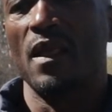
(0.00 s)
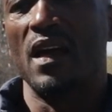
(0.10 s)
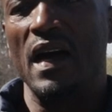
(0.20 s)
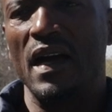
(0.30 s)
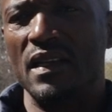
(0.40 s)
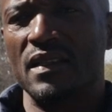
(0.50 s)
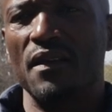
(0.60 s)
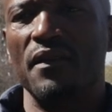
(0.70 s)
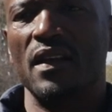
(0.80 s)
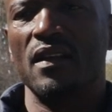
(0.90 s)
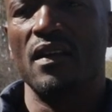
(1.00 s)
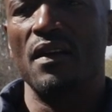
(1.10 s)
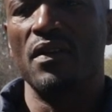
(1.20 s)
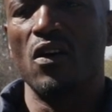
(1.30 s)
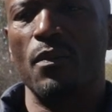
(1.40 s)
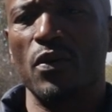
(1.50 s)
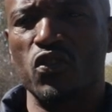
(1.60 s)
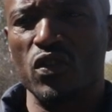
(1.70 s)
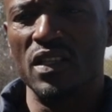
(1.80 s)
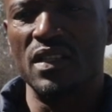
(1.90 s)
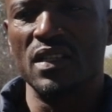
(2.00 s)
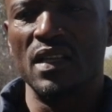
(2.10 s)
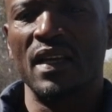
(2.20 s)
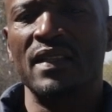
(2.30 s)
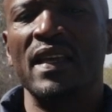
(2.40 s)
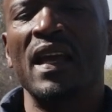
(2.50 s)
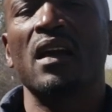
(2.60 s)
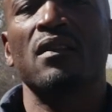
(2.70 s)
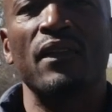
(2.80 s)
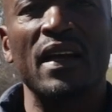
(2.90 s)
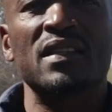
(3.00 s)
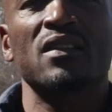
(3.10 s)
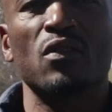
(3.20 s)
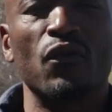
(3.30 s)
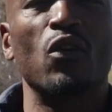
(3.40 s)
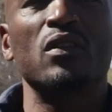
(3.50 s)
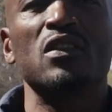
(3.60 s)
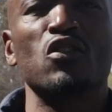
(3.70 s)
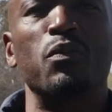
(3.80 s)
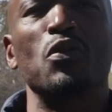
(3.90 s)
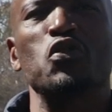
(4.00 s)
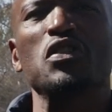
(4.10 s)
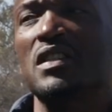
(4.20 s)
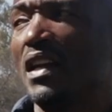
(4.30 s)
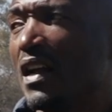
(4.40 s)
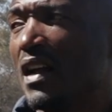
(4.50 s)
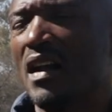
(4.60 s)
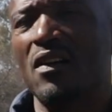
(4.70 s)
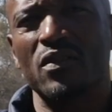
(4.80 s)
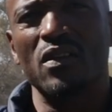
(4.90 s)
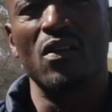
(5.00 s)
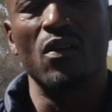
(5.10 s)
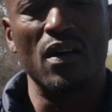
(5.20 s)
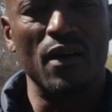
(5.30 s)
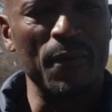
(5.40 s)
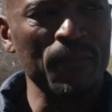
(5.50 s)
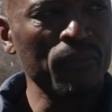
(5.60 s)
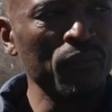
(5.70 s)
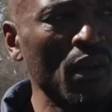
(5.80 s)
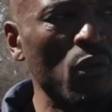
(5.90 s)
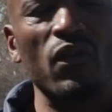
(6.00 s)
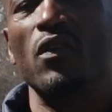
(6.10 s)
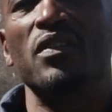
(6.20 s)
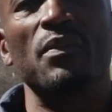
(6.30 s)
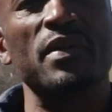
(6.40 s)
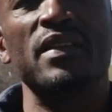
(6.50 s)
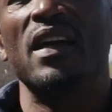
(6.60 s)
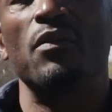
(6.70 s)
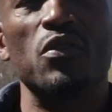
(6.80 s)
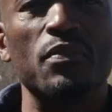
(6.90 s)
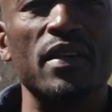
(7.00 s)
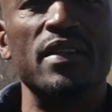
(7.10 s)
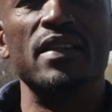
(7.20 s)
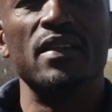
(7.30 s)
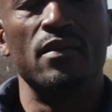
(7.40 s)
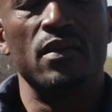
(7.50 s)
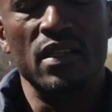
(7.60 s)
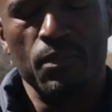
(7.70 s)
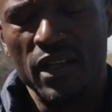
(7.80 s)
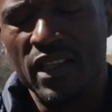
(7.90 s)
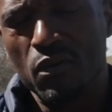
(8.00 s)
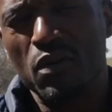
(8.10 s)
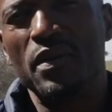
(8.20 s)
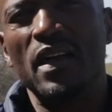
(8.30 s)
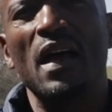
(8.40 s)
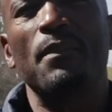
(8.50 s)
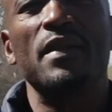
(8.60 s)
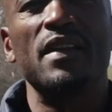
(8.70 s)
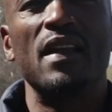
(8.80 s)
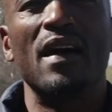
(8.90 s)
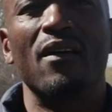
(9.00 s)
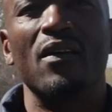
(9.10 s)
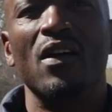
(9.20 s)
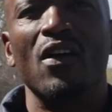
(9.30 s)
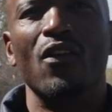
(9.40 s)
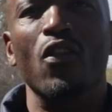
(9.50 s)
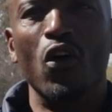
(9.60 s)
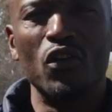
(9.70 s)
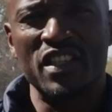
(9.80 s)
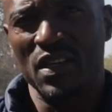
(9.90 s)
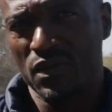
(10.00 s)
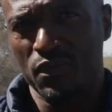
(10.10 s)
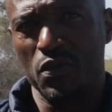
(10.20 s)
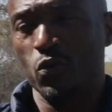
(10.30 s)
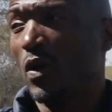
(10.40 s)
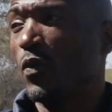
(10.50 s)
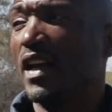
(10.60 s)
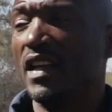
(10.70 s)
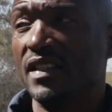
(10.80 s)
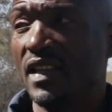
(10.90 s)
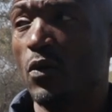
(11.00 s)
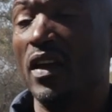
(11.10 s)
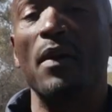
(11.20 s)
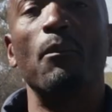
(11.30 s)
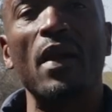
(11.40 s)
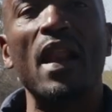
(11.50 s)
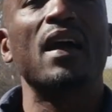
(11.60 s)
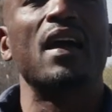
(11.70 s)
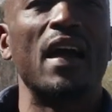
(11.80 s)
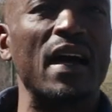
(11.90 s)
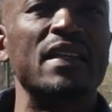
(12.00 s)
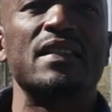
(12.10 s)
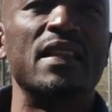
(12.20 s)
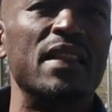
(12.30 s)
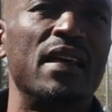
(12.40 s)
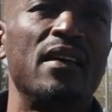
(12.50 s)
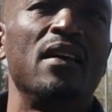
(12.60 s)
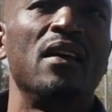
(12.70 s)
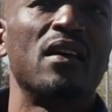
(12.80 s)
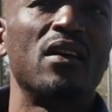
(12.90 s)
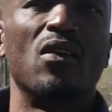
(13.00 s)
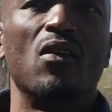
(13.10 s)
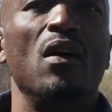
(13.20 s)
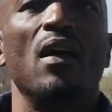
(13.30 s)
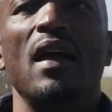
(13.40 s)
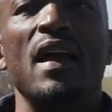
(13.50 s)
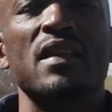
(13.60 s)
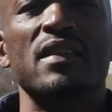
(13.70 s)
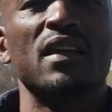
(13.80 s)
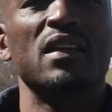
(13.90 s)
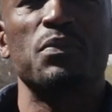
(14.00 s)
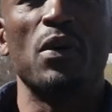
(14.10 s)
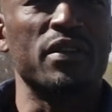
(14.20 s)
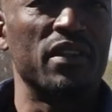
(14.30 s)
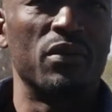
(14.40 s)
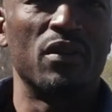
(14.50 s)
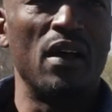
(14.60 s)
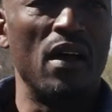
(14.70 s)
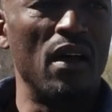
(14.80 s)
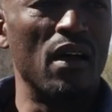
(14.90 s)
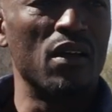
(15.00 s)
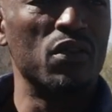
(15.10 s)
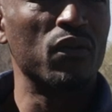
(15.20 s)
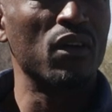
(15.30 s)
guys having opportunities, like taking advantage of all these opportunities that are around. We've got the BWB happening now. Those types of opportunities where we can say we can plug guys in there. Anything is possible. You've